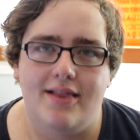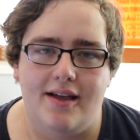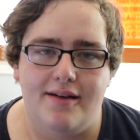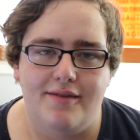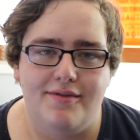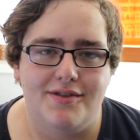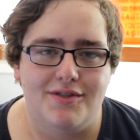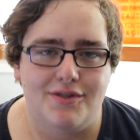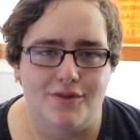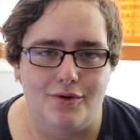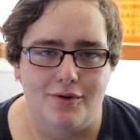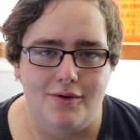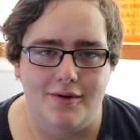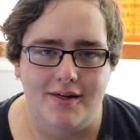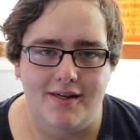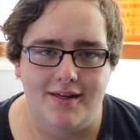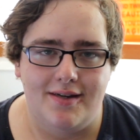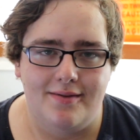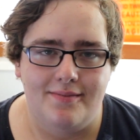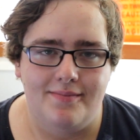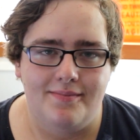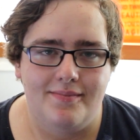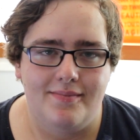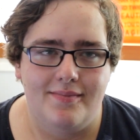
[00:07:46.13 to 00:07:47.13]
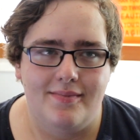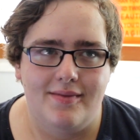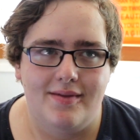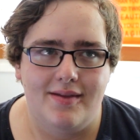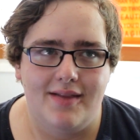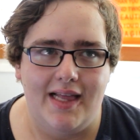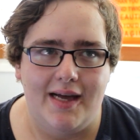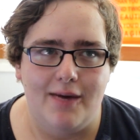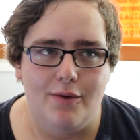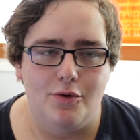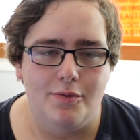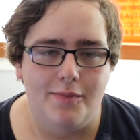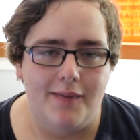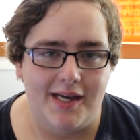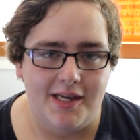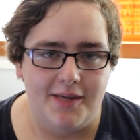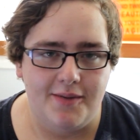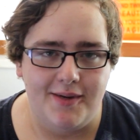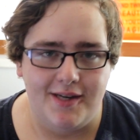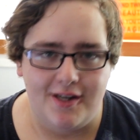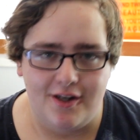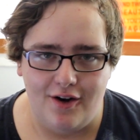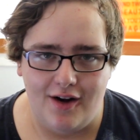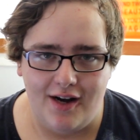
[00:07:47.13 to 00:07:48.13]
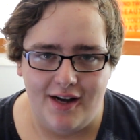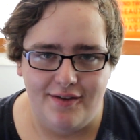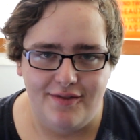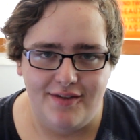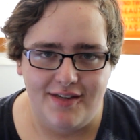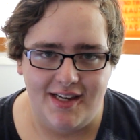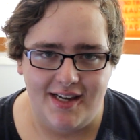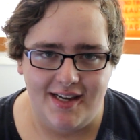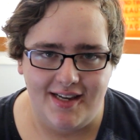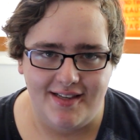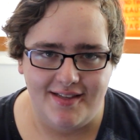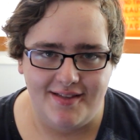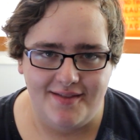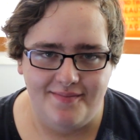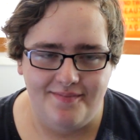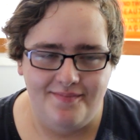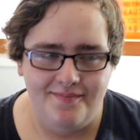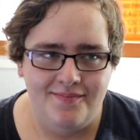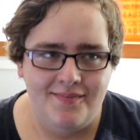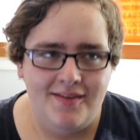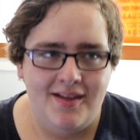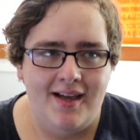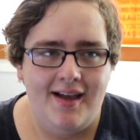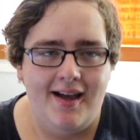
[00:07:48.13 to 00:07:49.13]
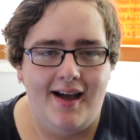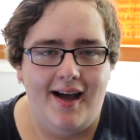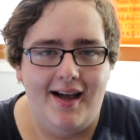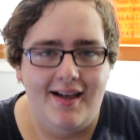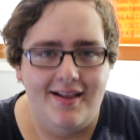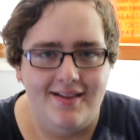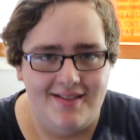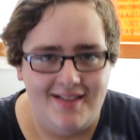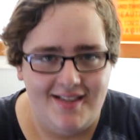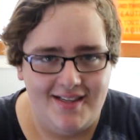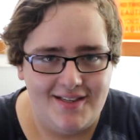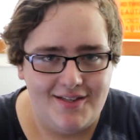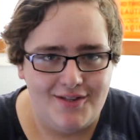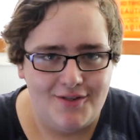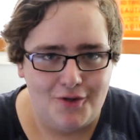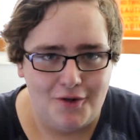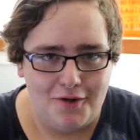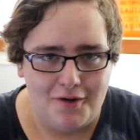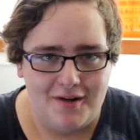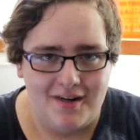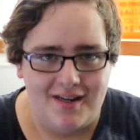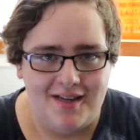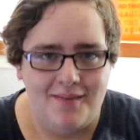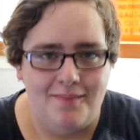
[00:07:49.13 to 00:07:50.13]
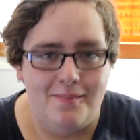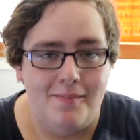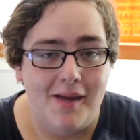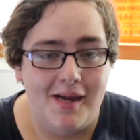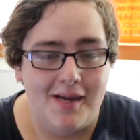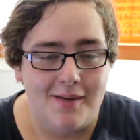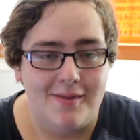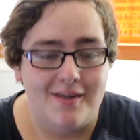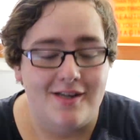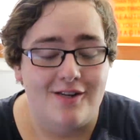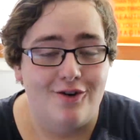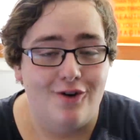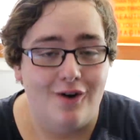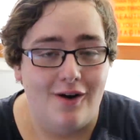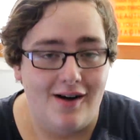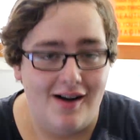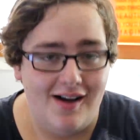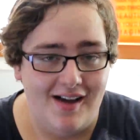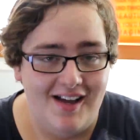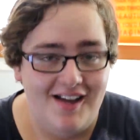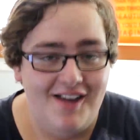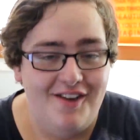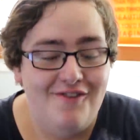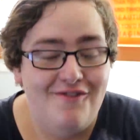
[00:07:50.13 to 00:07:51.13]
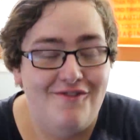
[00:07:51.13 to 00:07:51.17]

love a story that will make me cry for days. And this story made me cry